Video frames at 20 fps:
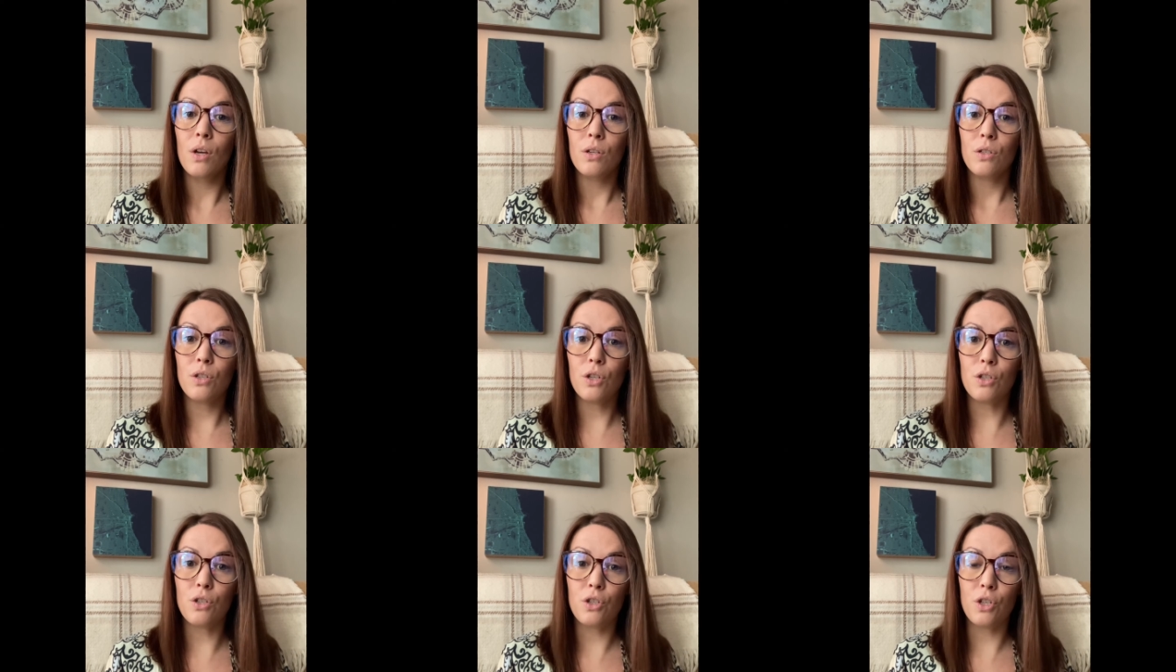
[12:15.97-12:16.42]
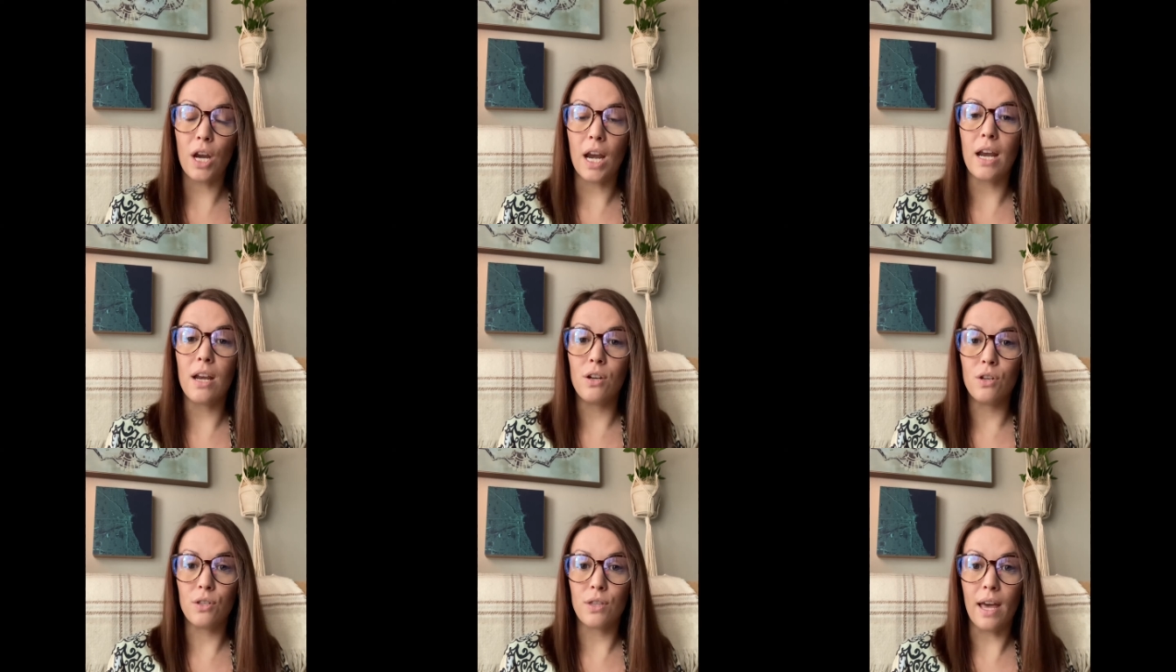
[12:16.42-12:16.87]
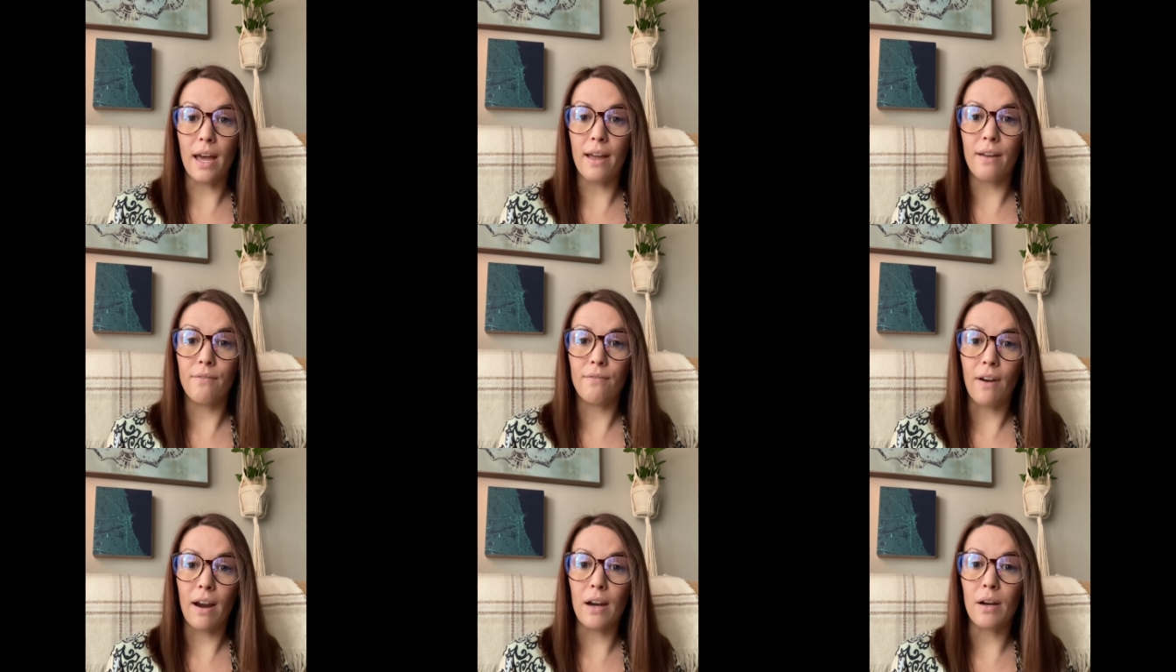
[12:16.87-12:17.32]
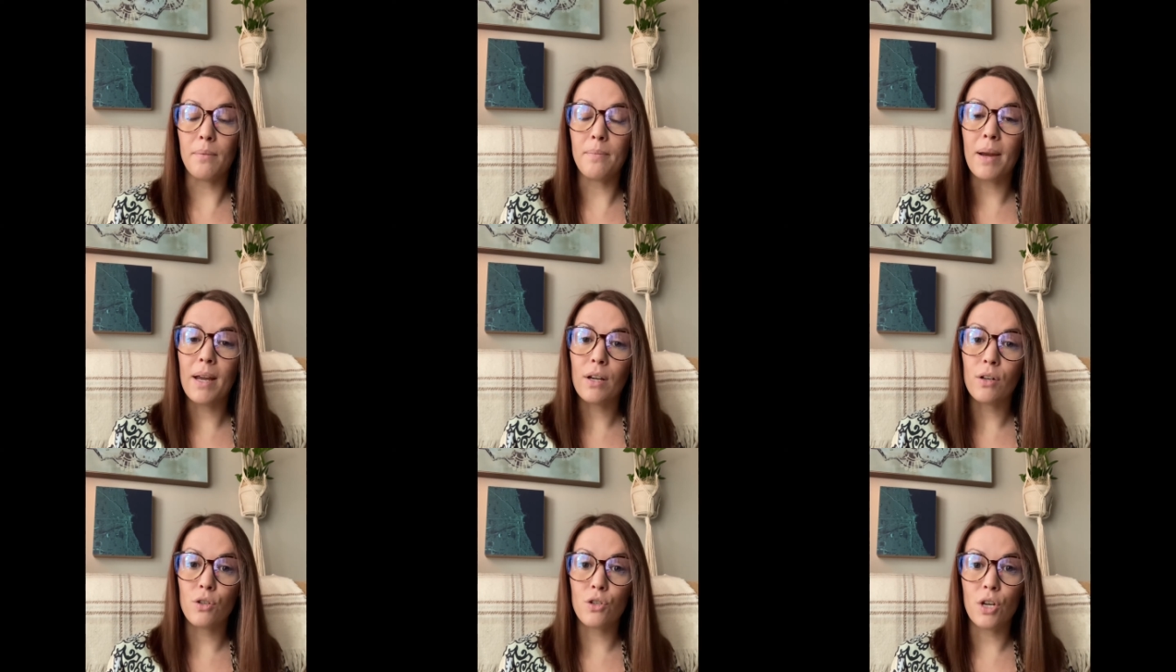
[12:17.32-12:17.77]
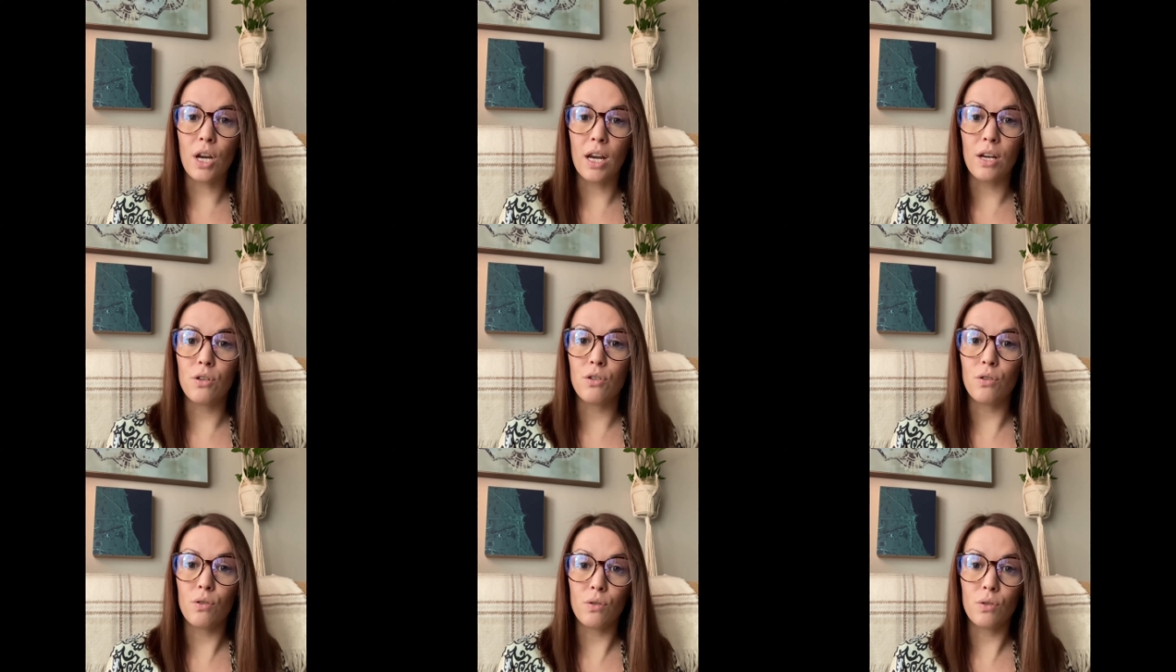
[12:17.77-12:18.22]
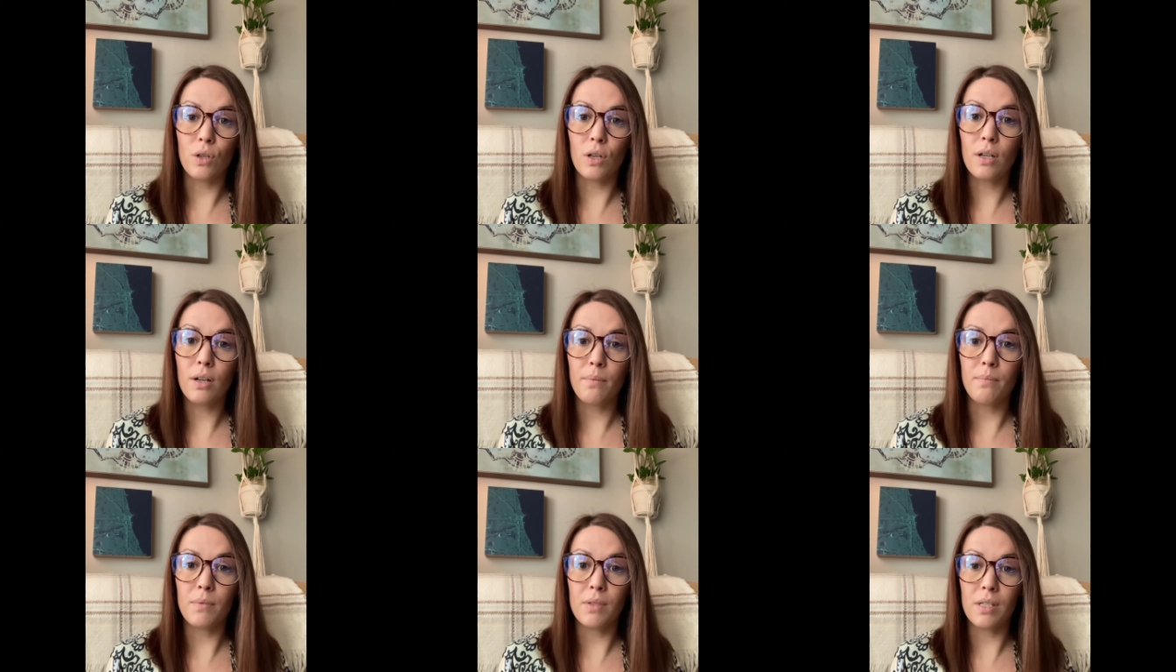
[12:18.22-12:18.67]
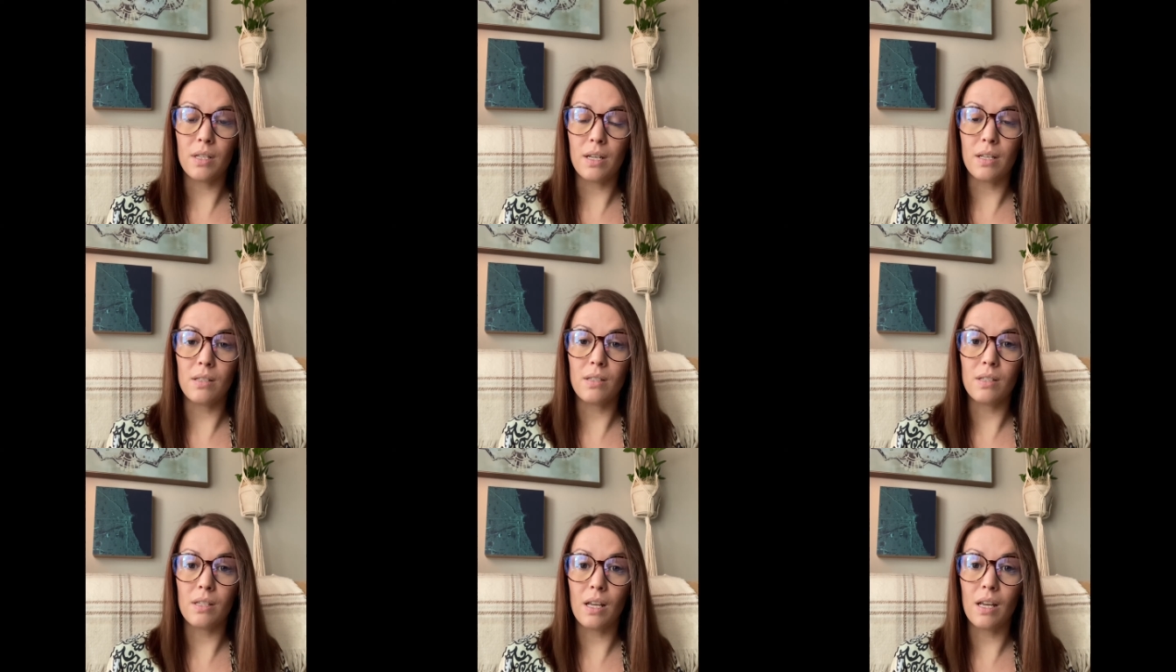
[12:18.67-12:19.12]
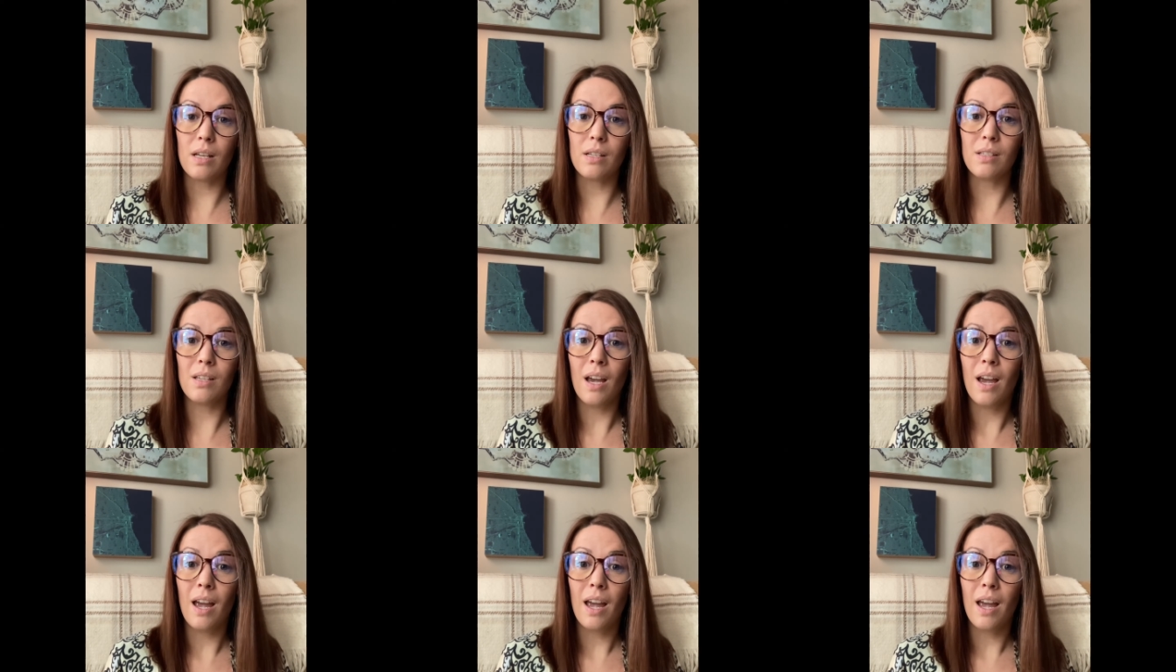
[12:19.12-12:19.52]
to change that environment or change those circumstances.